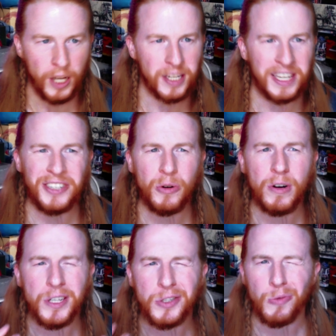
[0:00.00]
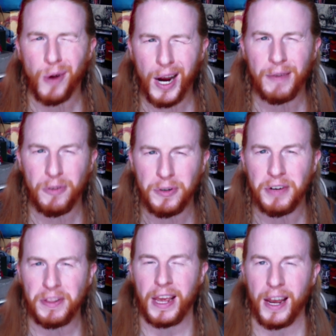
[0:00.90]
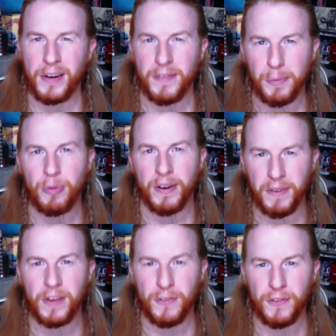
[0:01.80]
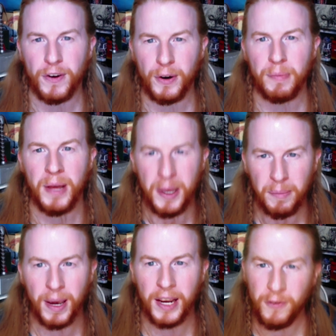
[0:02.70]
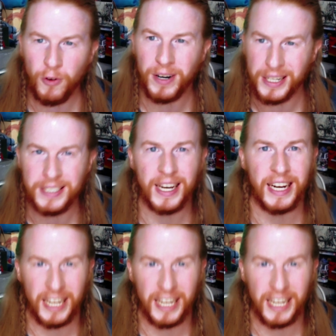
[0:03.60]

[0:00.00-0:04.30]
Ghidorah's arrival near the end of the previous film made for an exciting